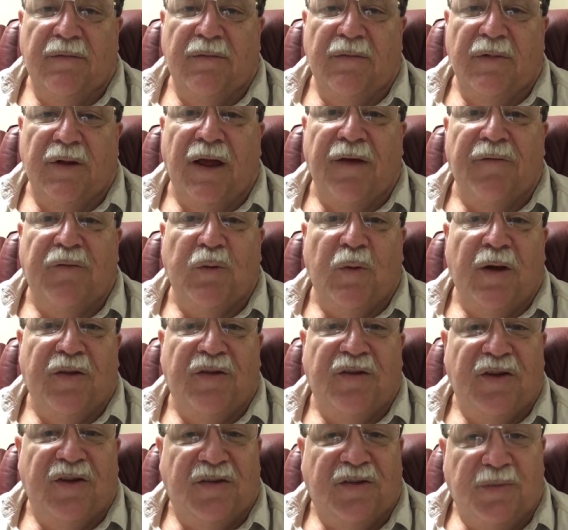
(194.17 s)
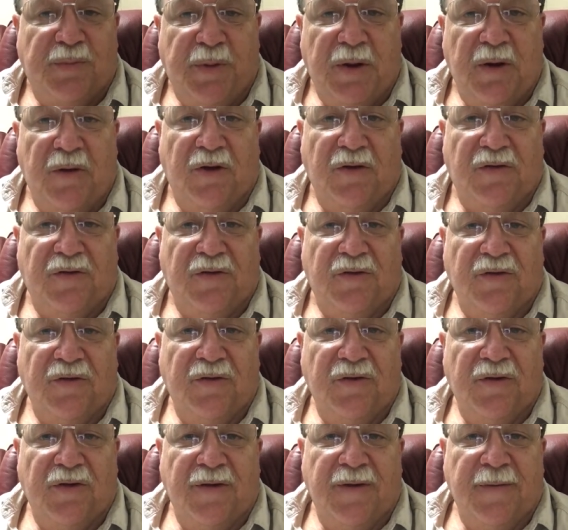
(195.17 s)
loved one's disappearance.
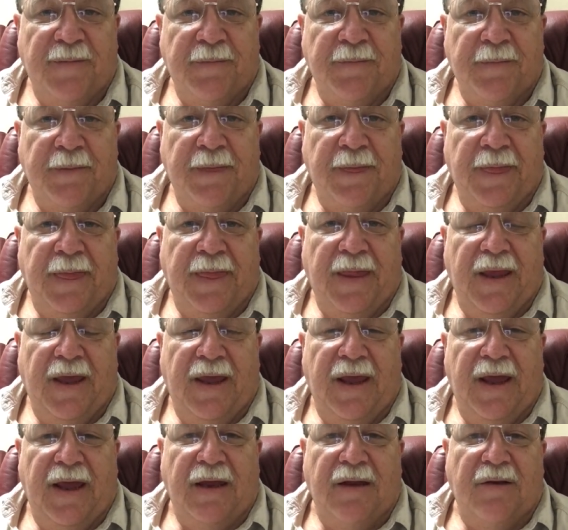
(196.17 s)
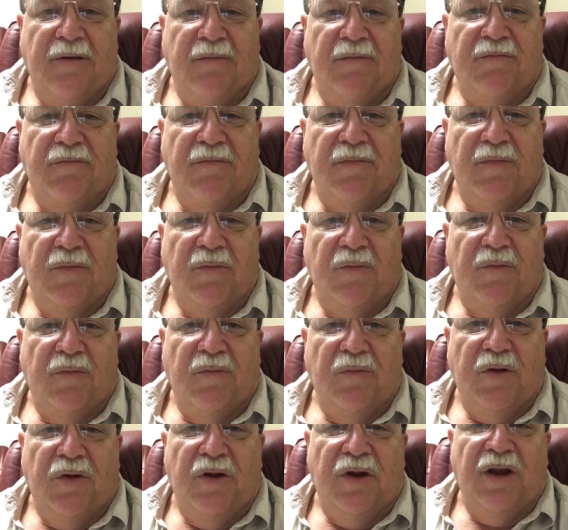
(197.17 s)
And
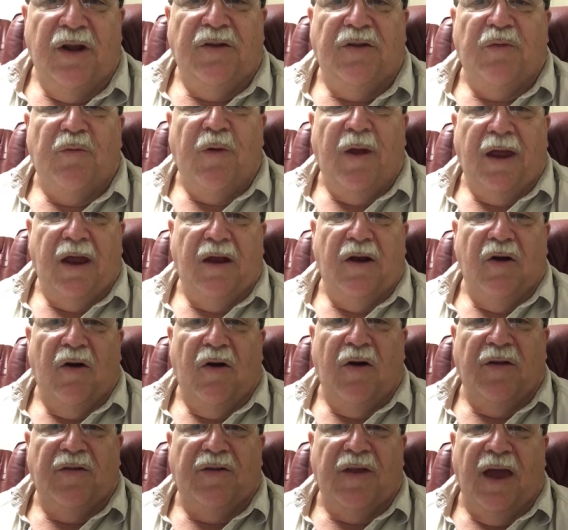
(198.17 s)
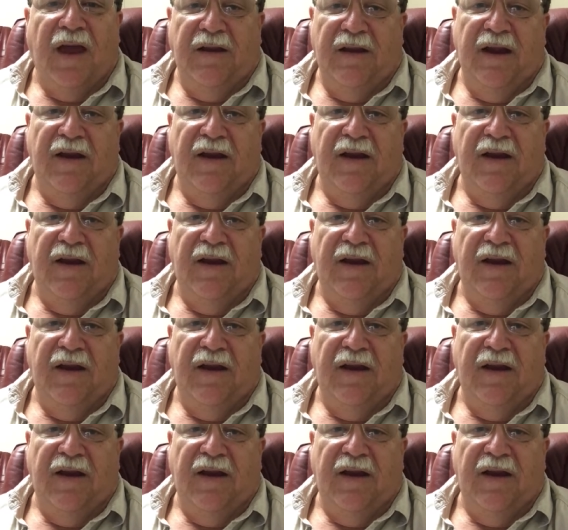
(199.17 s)
you need to recognise that.